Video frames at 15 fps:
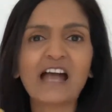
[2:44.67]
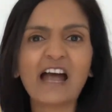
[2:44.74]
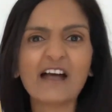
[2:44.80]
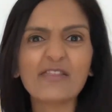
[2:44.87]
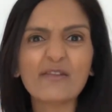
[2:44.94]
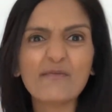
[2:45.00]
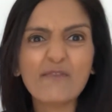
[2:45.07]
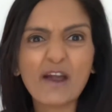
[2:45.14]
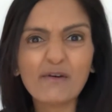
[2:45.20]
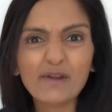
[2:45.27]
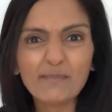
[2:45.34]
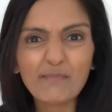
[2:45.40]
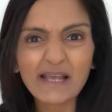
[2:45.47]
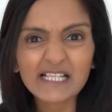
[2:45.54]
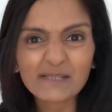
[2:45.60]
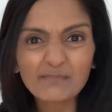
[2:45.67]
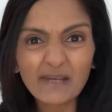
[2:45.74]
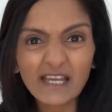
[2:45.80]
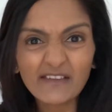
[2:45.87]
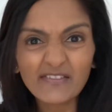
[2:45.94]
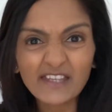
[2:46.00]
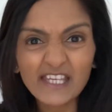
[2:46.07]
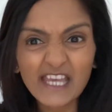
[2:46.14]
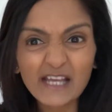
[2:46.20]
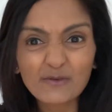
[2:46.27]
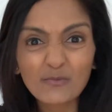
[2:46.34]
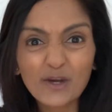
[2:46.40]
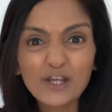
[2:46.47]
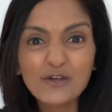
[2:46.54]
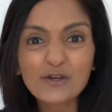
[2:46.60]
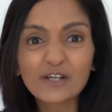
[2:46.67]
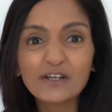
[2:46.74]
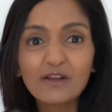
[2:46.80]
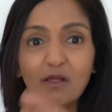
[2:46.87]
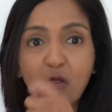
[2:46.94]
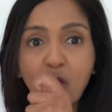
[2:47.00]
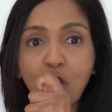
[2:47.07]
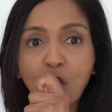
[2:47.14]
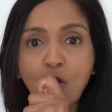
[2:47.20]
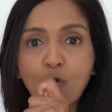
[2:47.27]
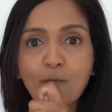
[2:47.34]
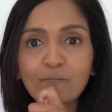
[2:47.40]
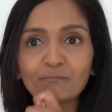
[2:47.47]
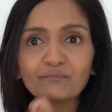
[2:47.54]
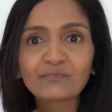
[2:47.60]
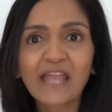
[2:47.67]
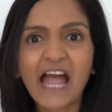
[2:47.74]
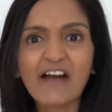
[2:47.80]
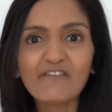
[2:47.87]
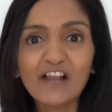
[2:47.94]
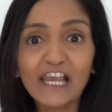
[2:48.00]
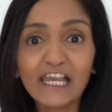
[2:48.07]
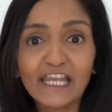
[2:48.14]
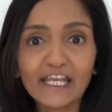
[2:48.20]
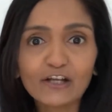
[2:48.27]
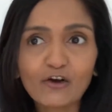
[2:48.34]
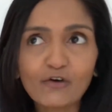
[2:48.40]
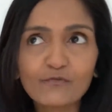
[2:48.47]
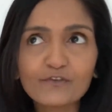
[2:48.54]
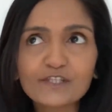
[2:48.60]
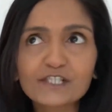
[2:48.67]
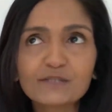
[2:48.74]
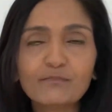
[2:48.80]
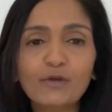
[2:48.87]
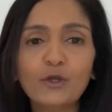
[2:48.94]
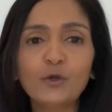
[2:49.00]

The very best bit at the end where you can have a lick of the spoon.